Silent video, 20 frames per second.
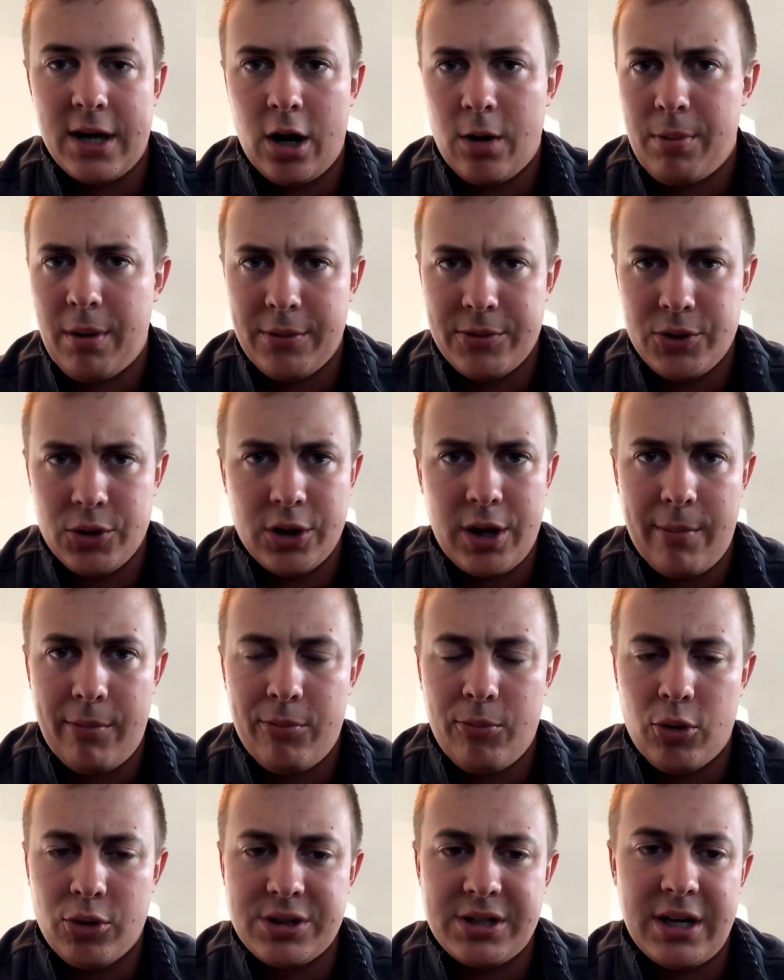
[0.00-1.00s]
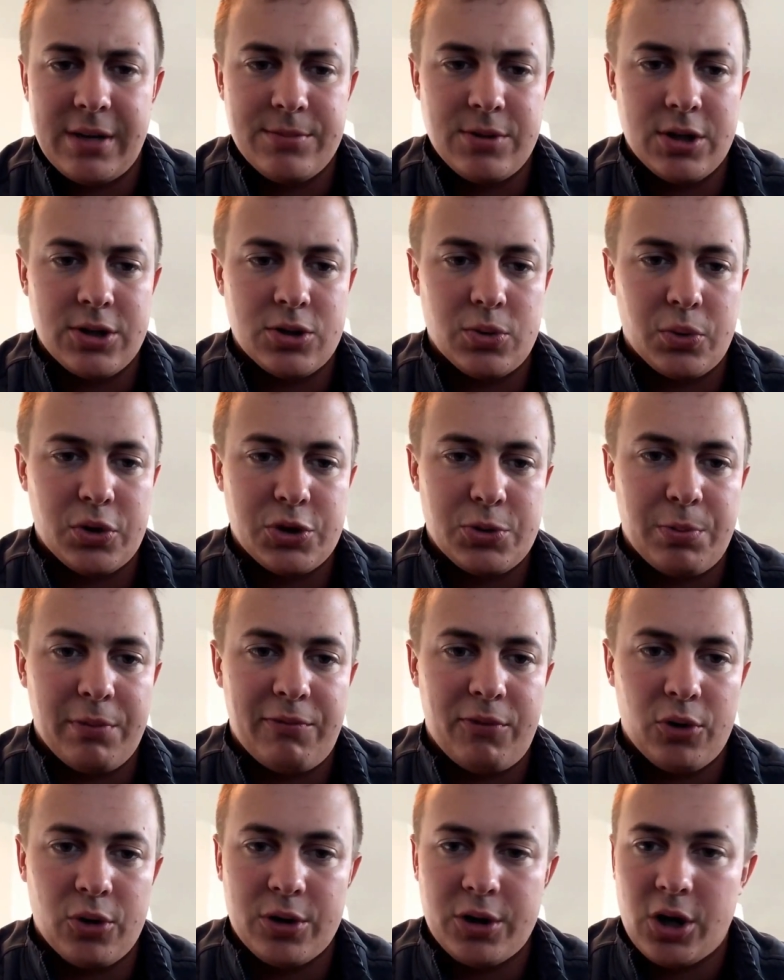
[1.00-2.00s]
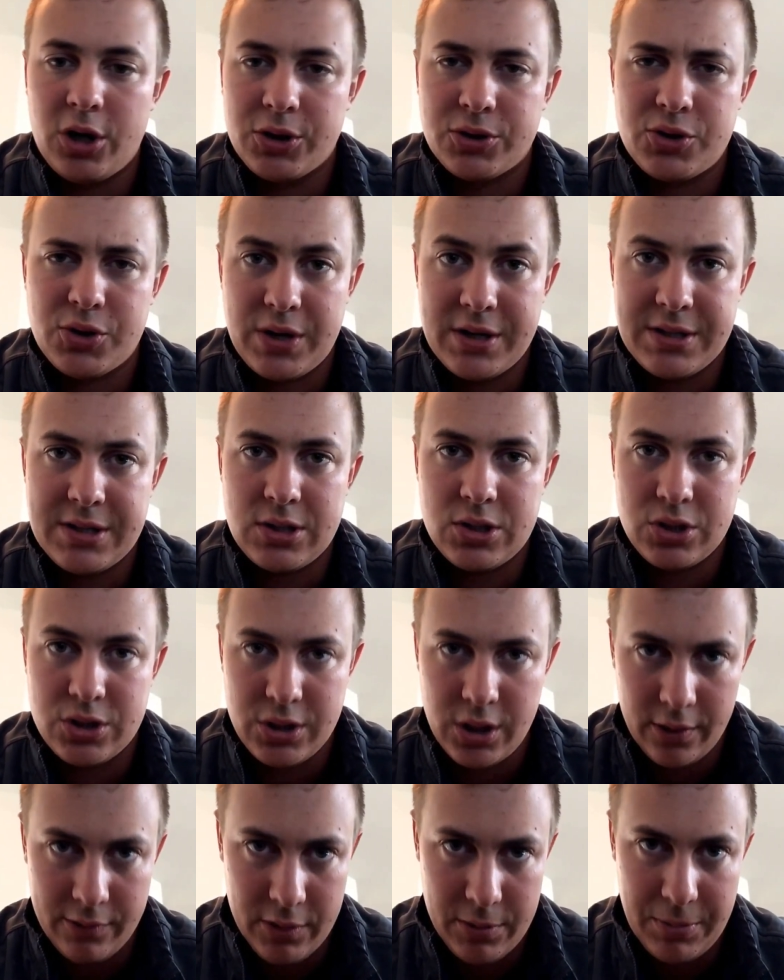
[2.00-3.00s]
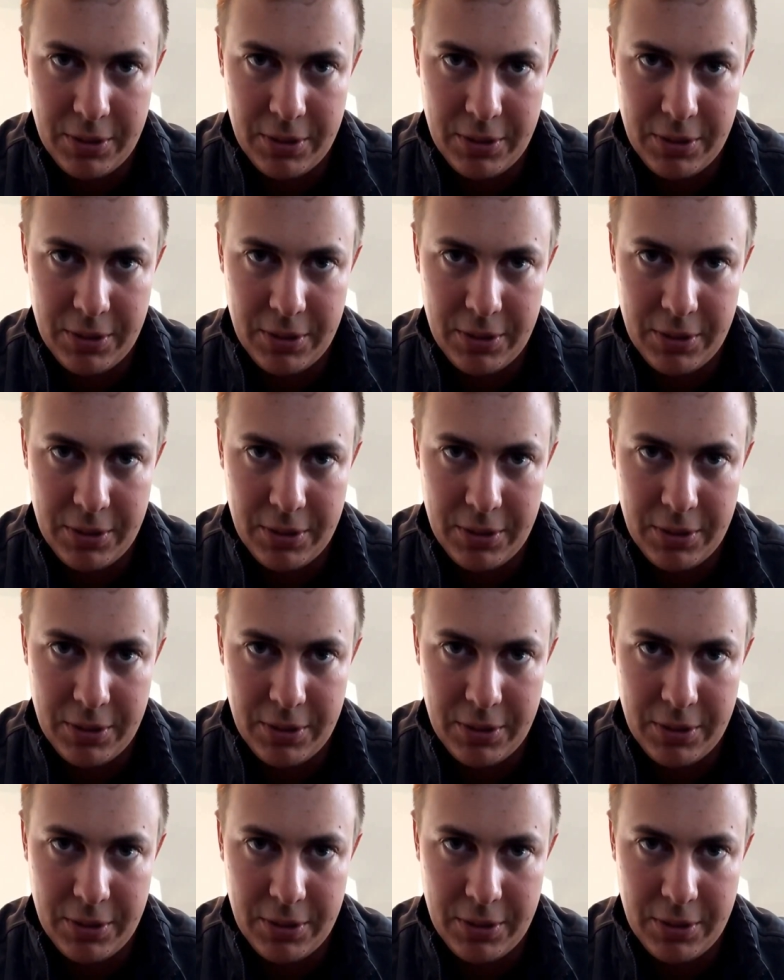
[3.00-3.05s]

I'll probably do a couple more times on Twitch before it all transitions over.